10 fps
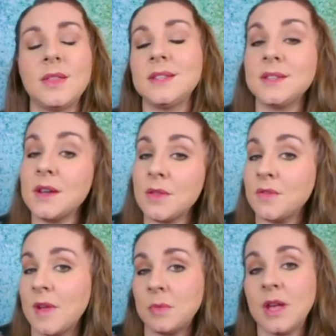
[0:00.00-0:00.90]
This is another
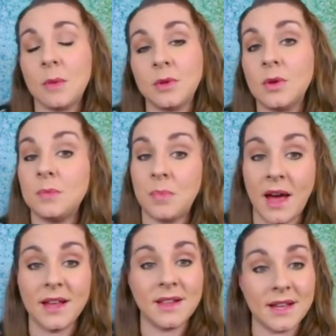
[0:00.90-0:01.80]
family uploaded
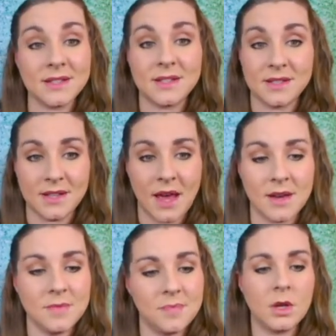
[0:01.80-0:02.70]
by Alexis
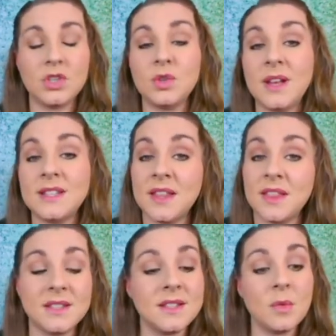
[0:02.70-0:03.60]
10. She writes,
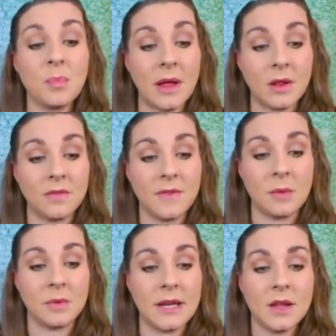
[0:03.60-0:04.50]
this is the Bello
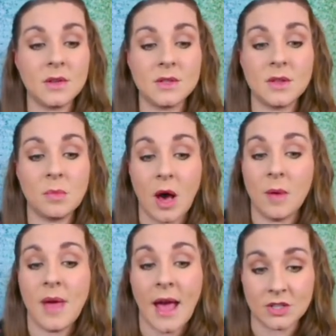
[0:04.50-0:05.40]
family. There's the
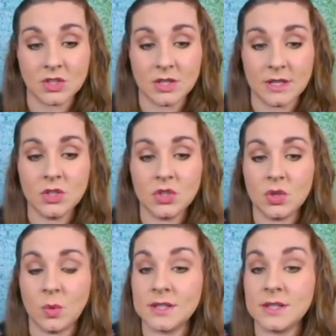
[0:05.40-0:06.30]
mom, Ashley.
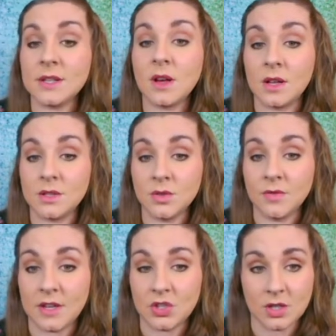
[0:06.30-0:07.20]
She works as a
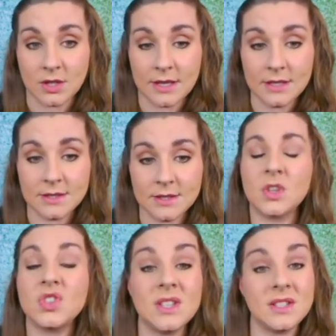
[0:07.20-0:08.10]

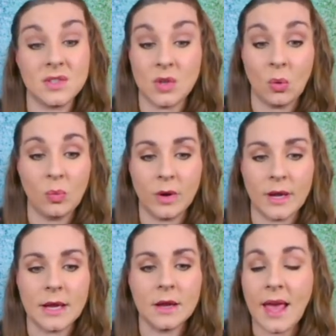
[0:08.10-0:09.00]
conservationalist. She is so
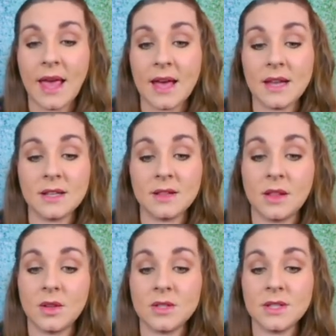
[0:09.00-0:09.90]
pretty. And
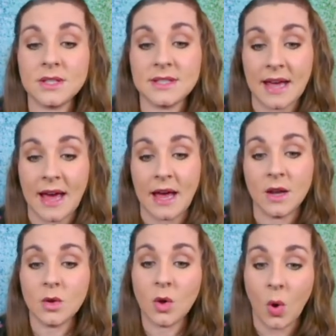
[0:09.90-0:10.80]
then there's the
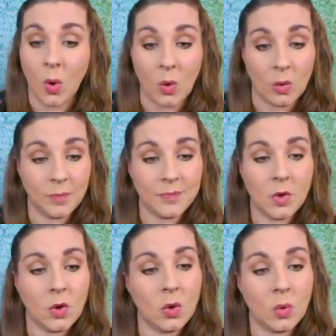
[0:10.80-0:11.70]
dad, Cole,
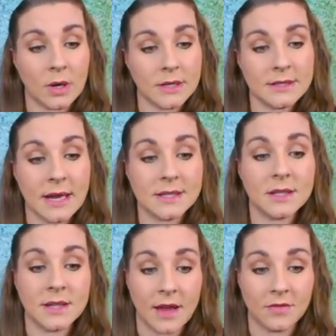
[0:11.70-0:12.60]
who works as a
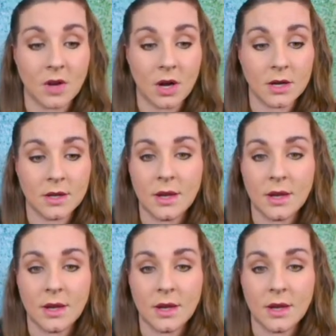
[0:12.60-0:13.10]
lifeguard.